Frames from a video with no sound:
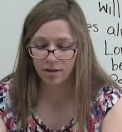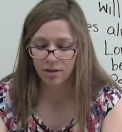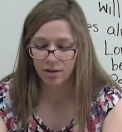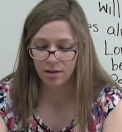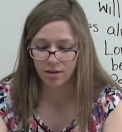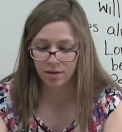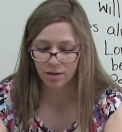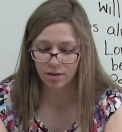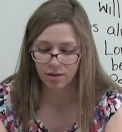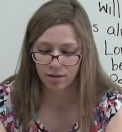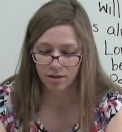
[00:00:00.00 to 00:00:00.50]

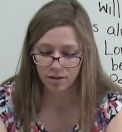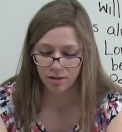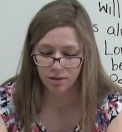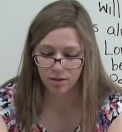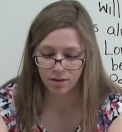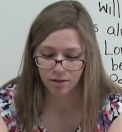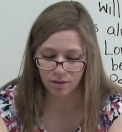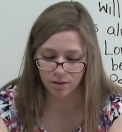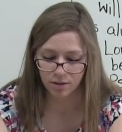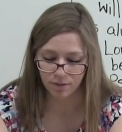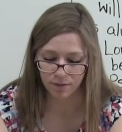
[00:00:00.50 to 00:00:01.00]

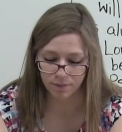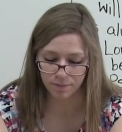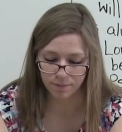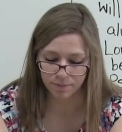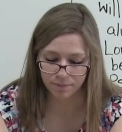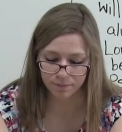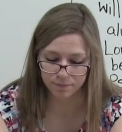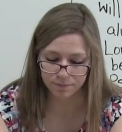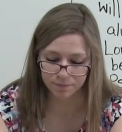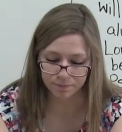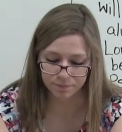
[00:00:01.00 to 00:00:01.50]

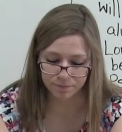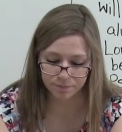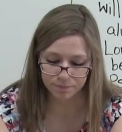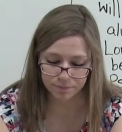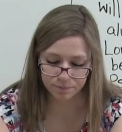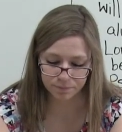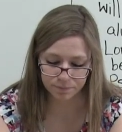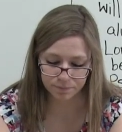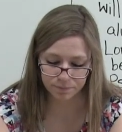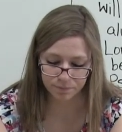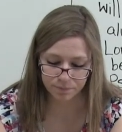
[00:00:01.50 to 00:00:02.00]

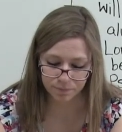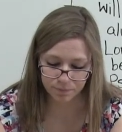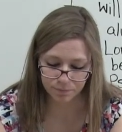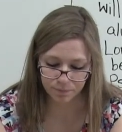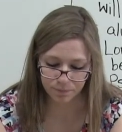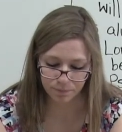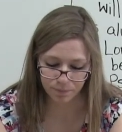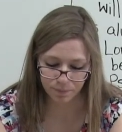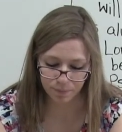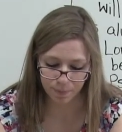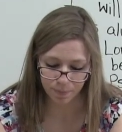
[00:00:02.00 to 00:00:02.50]

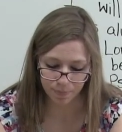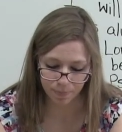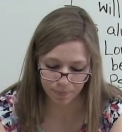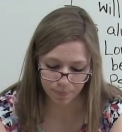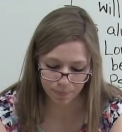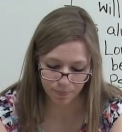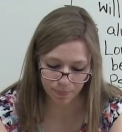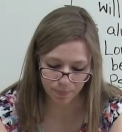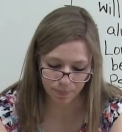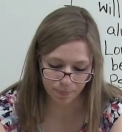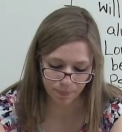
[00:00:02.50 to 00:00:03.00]

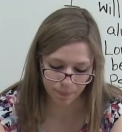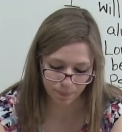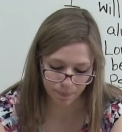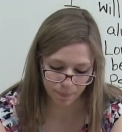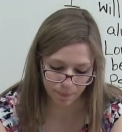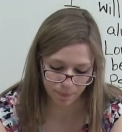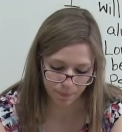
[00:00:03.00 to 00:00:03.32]
Nothing is said.